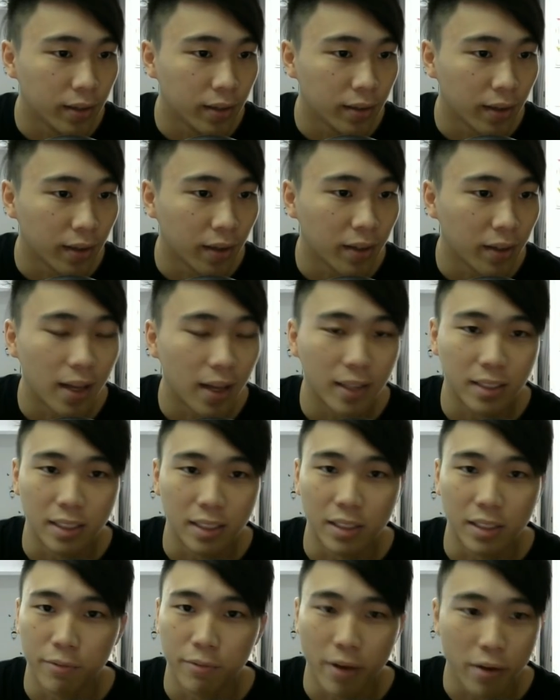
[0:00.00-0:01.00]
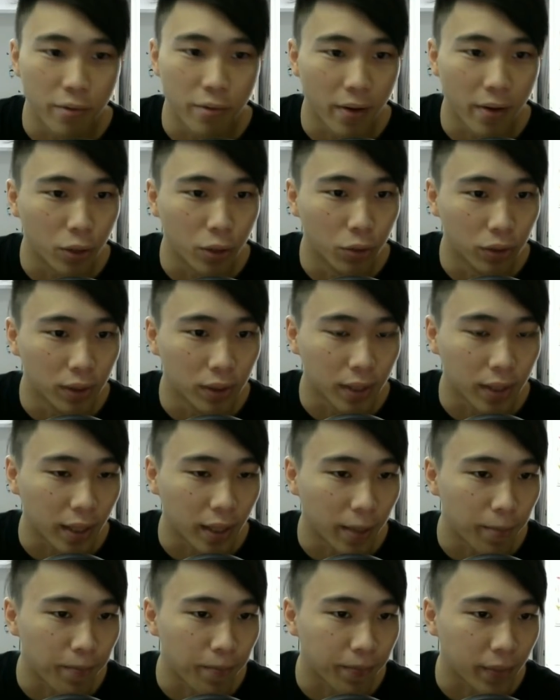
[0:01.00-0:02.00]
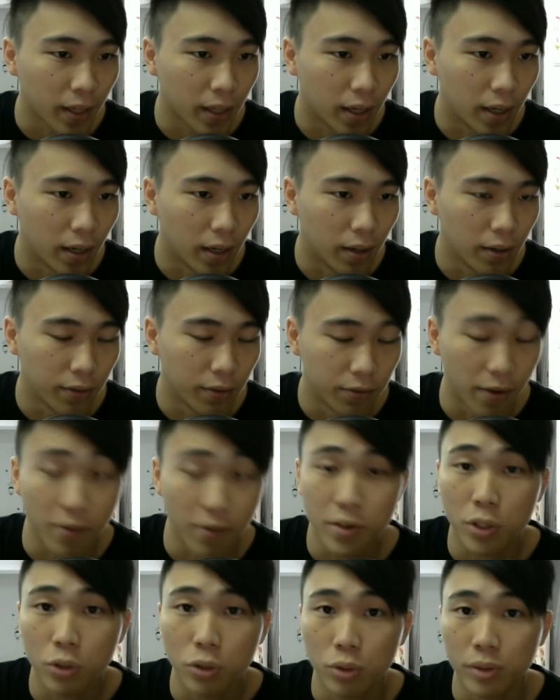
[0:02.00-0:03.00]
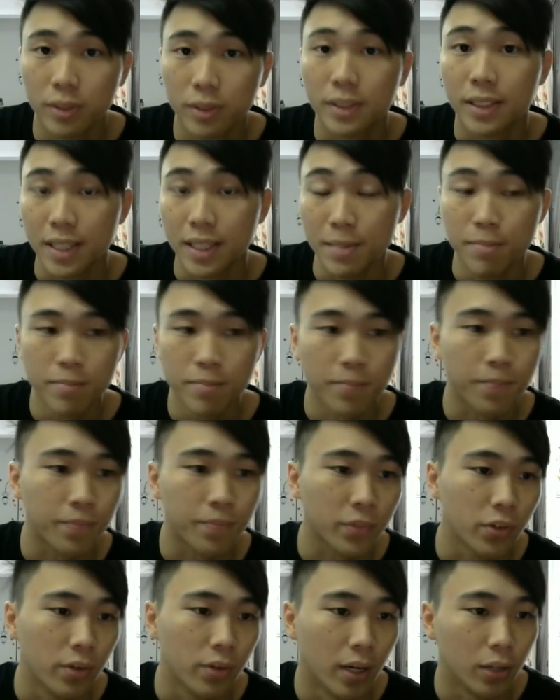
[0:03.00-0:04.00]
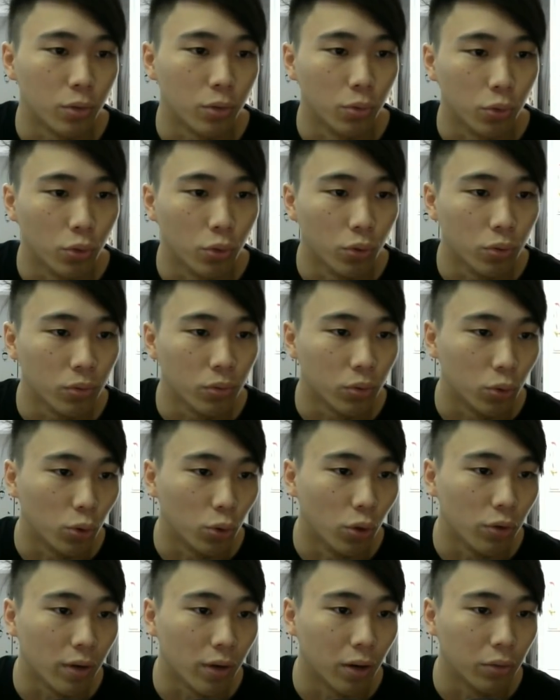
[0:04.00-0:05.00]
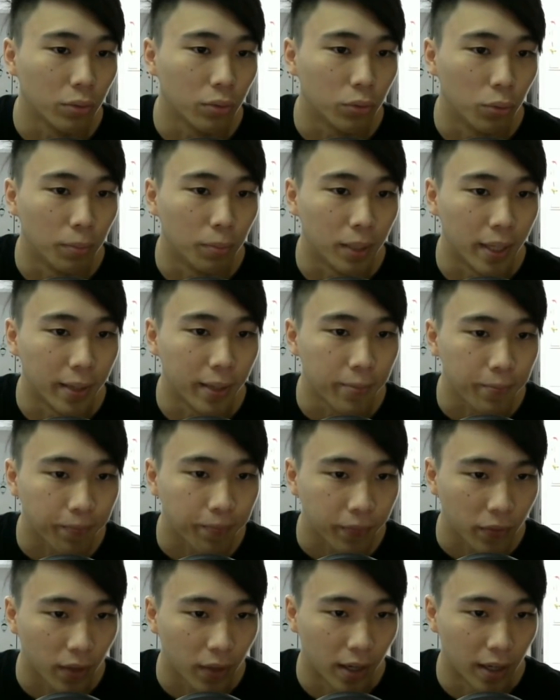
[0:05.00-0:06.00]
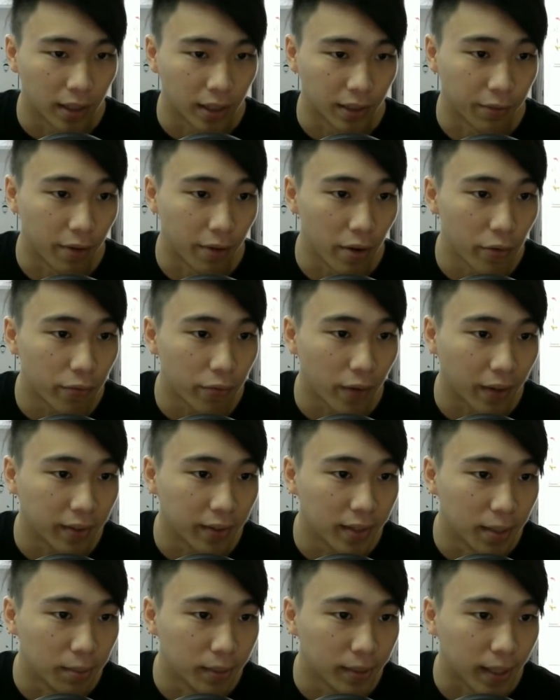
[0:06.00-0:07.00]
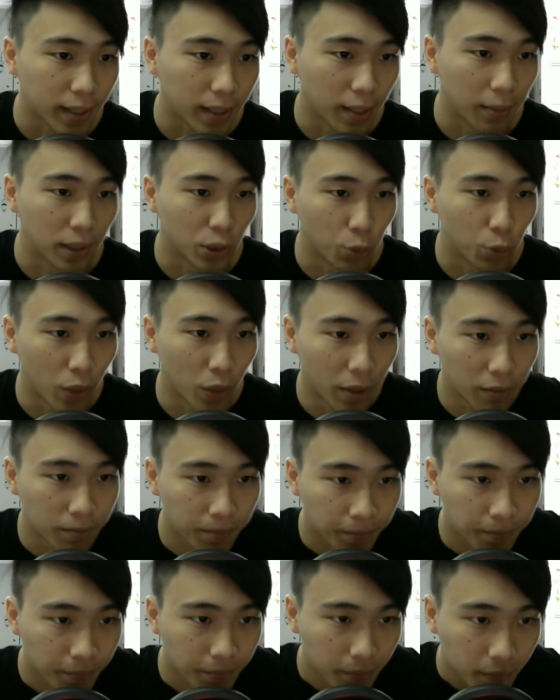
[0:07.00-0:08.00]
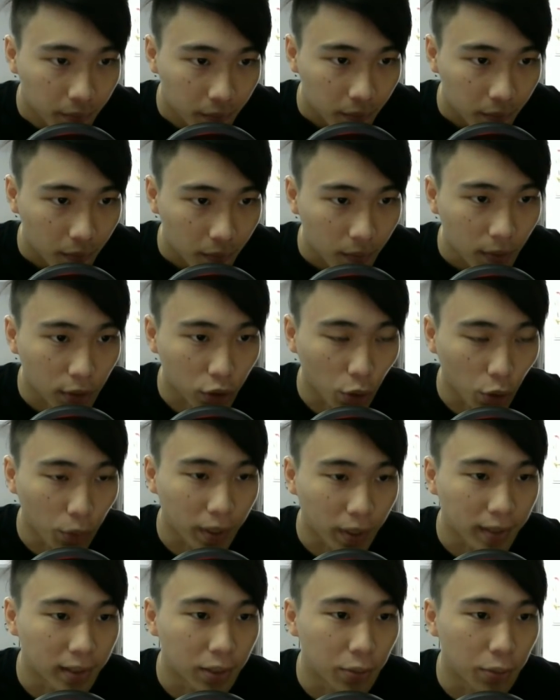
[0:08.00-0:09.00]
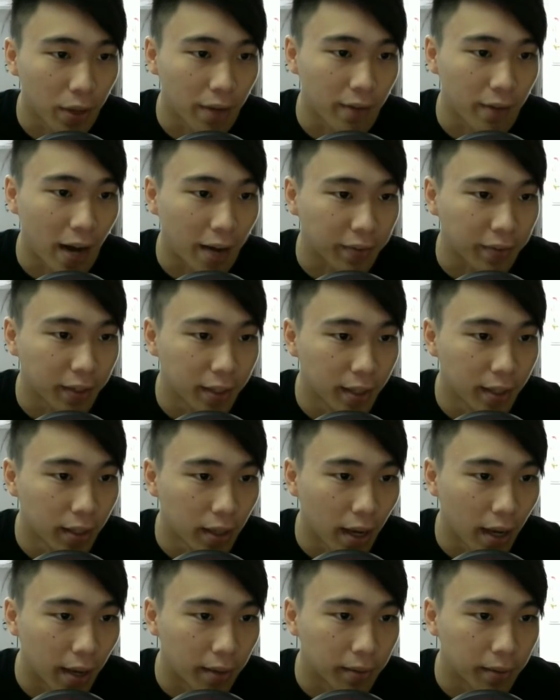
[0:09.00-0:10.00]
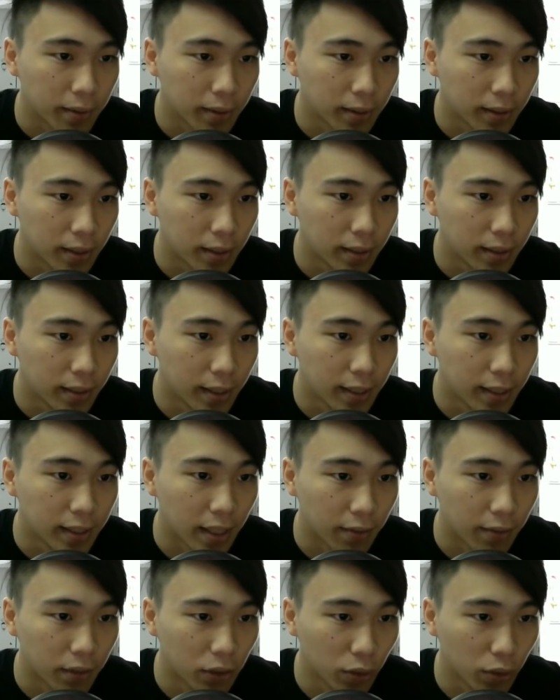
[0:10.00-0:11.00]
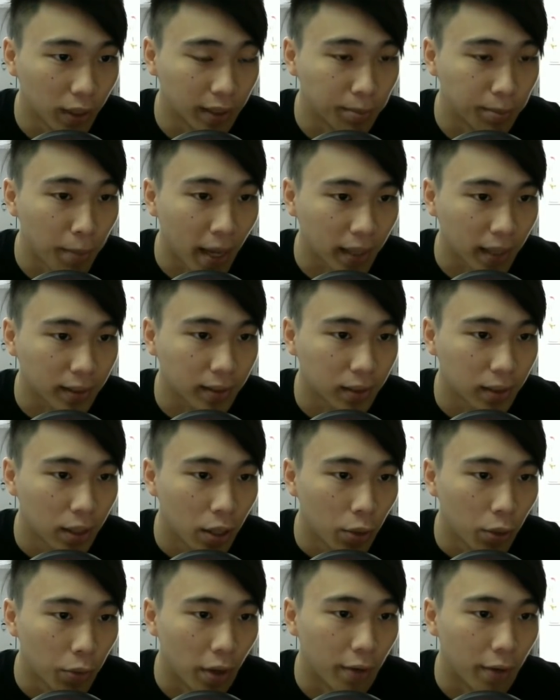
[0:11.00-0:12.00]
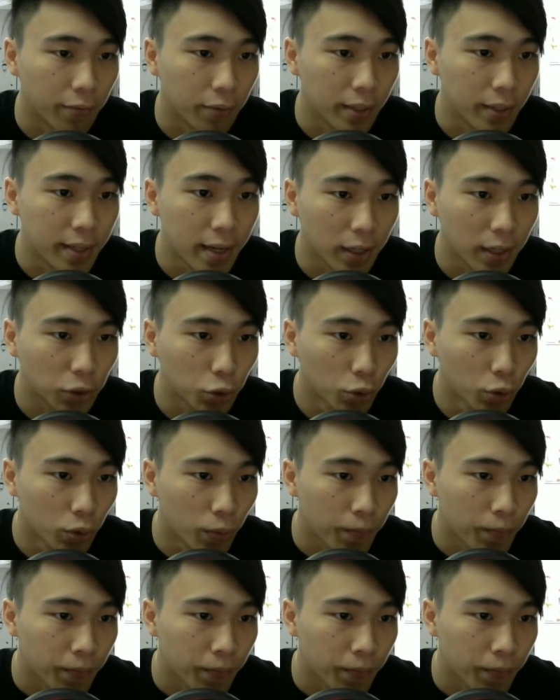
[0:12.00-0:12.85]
nonetheless, is a very good setup, very good team, right, to go around to play. It's a very fun team setup as well. So we can see we have Arthur here at CD7, so that's max. We have Ieyasu.